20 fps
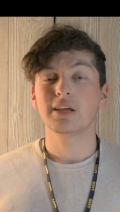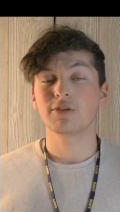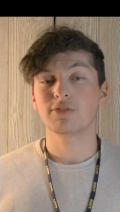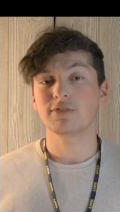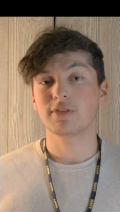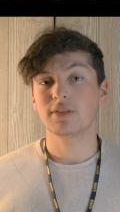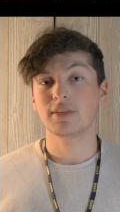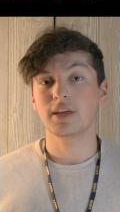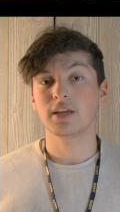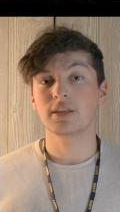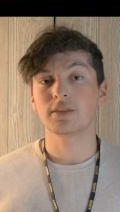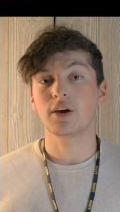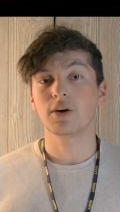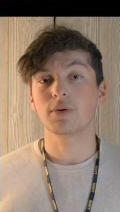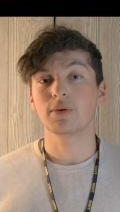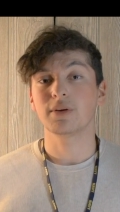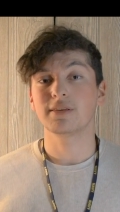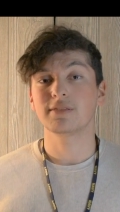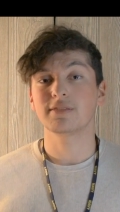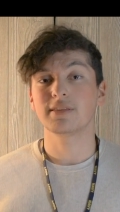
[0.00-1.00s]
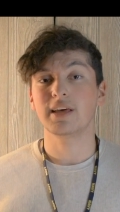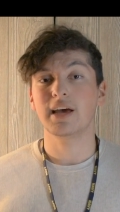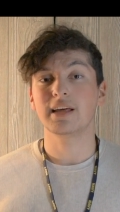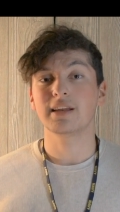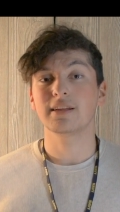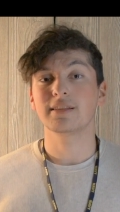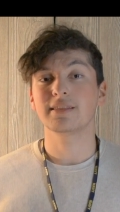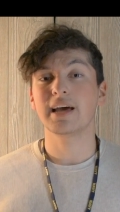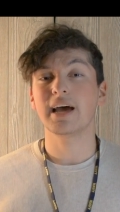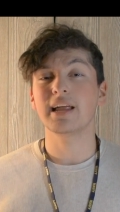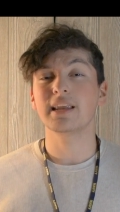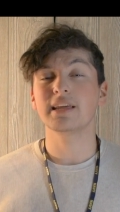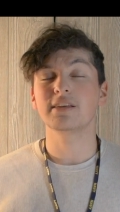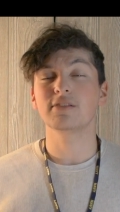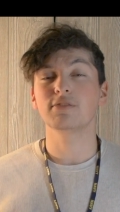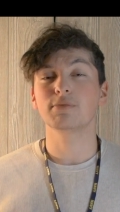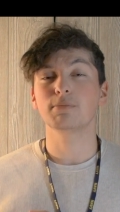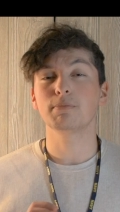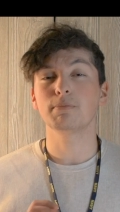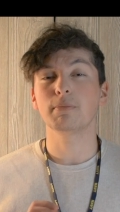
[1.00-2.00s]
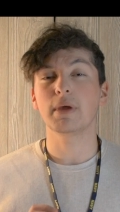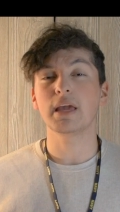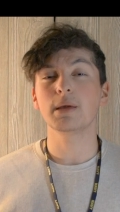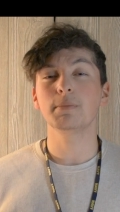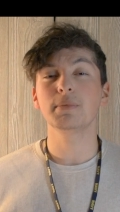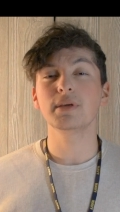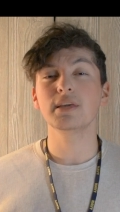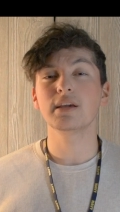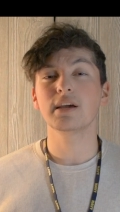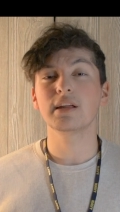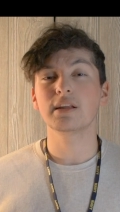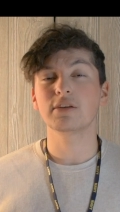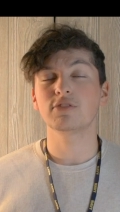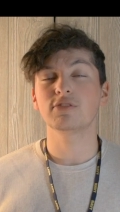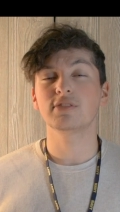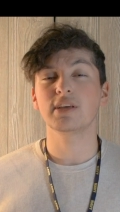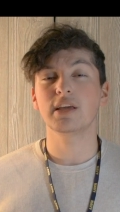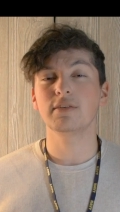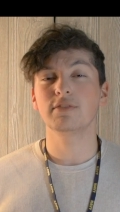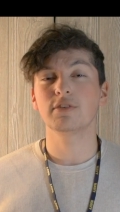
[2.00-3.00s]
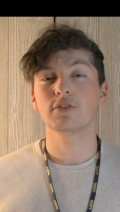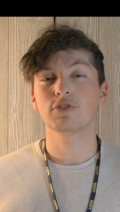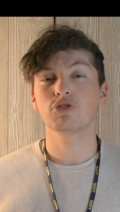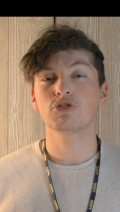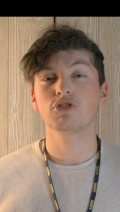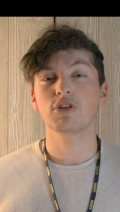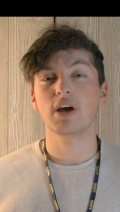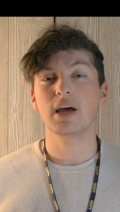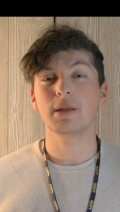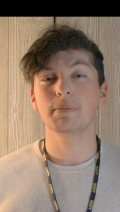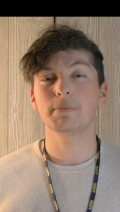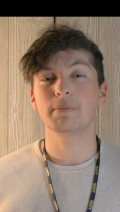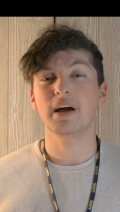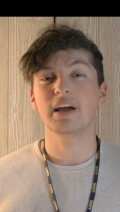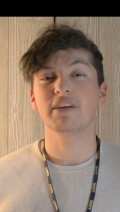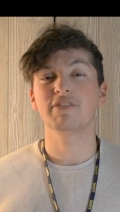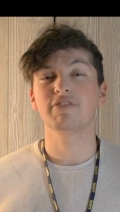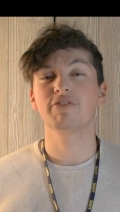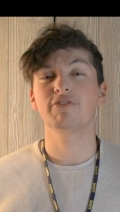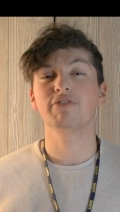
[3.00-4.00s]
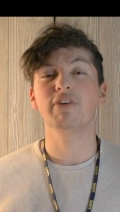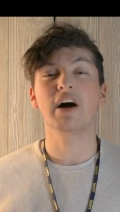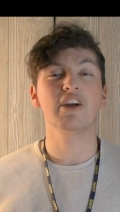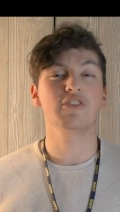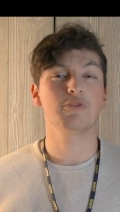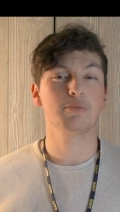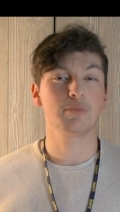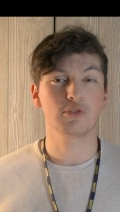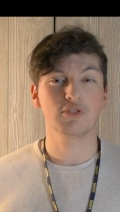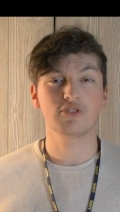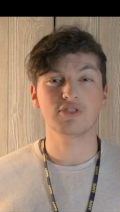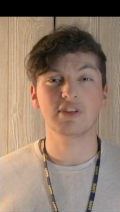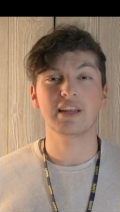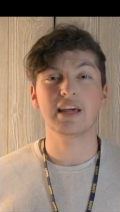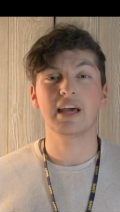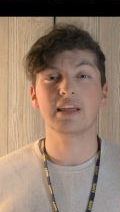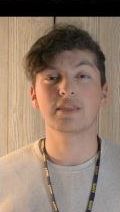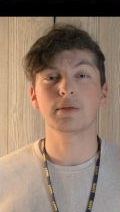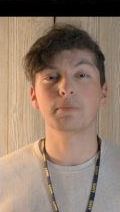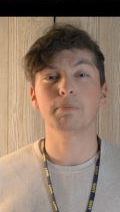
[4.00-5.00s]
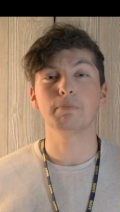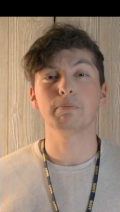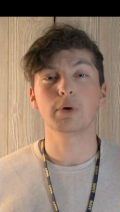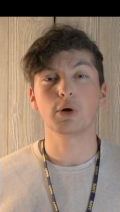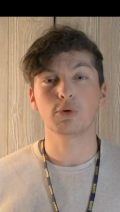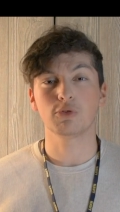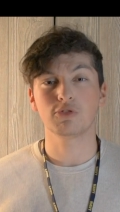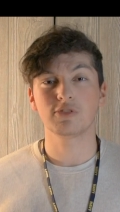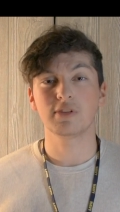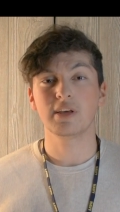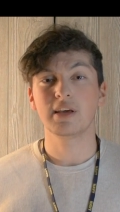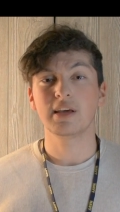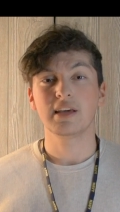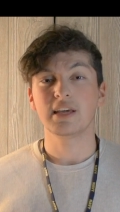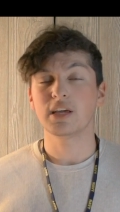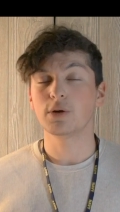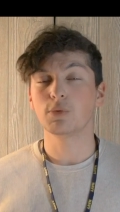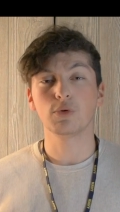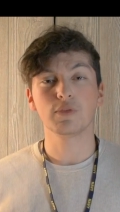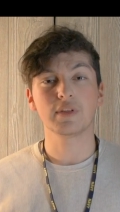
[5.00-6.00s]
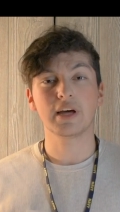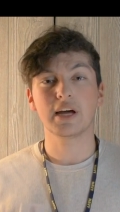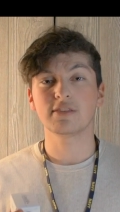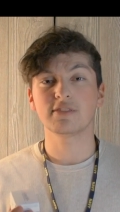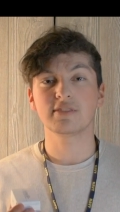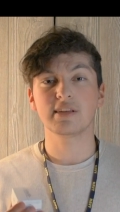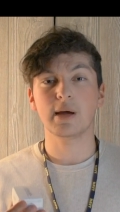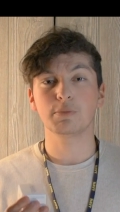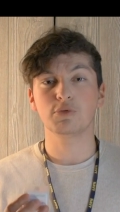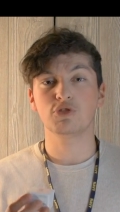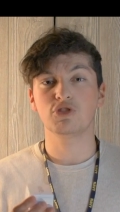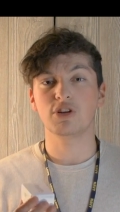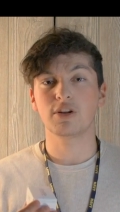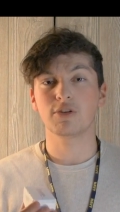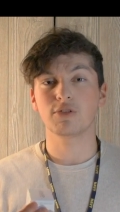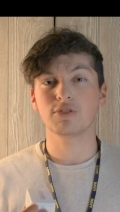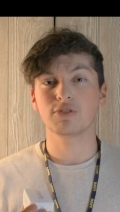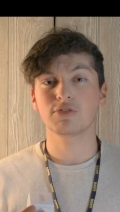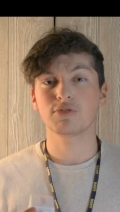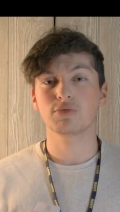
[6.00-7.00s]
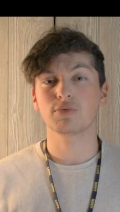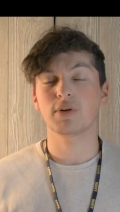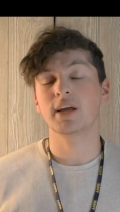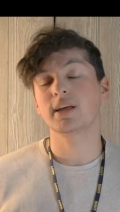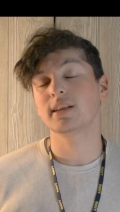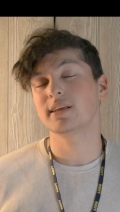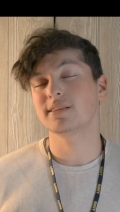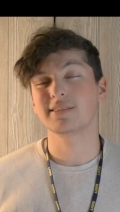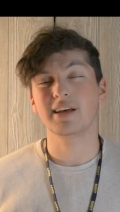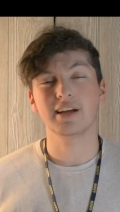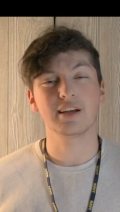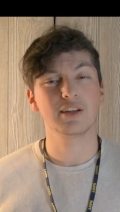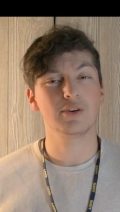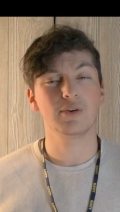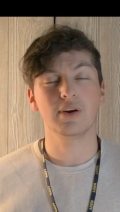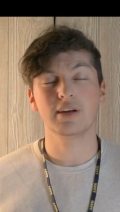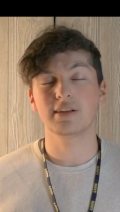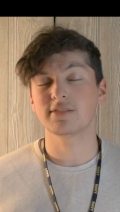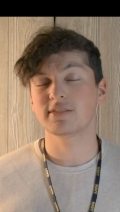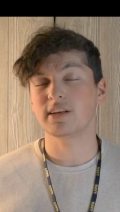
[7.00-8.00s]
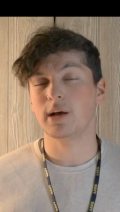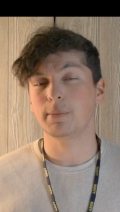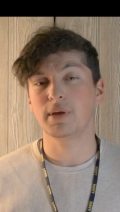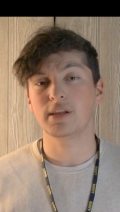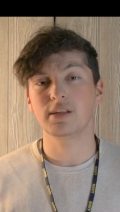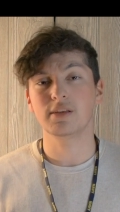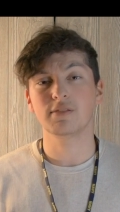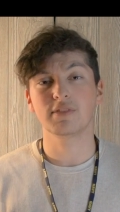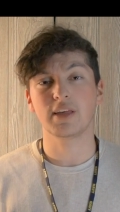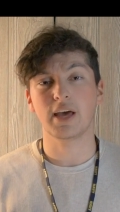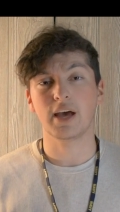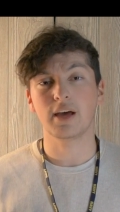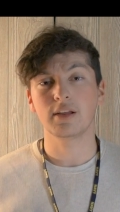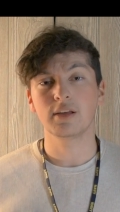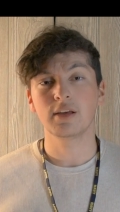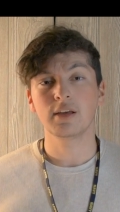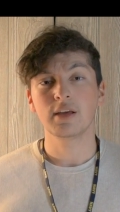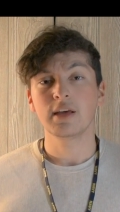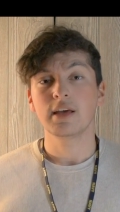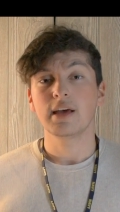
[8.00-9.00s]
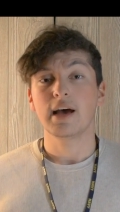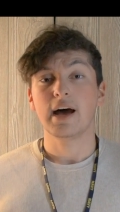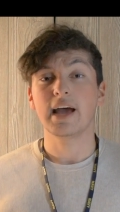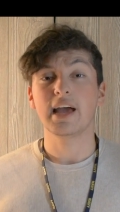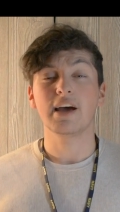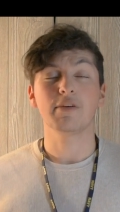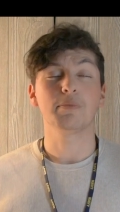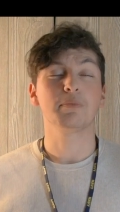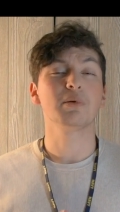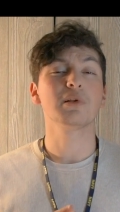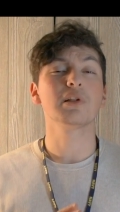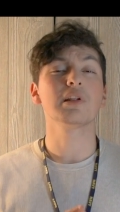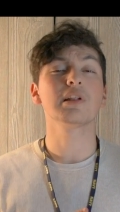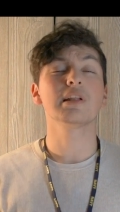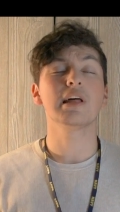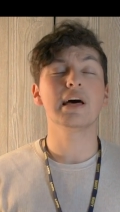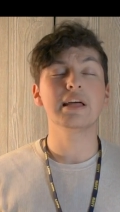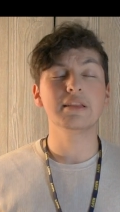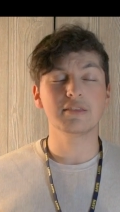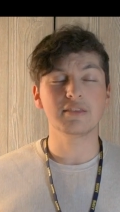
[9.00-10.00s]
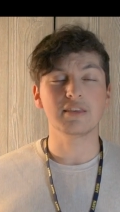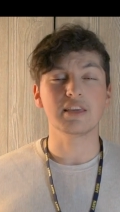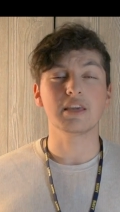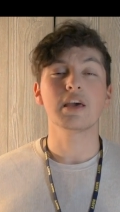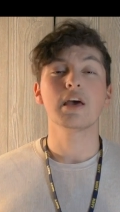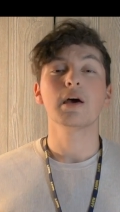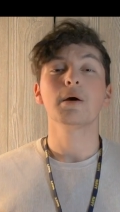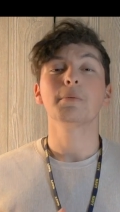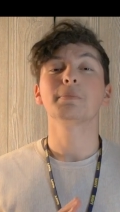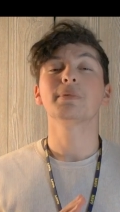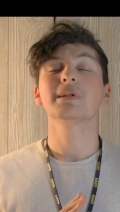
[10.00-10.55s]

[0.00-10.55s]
Here's the thing though, is that is maybe gonna save your shot by 5% at the most. It will not stop jitters, right? It's not gonna go ahead and stop any of that. I have plenty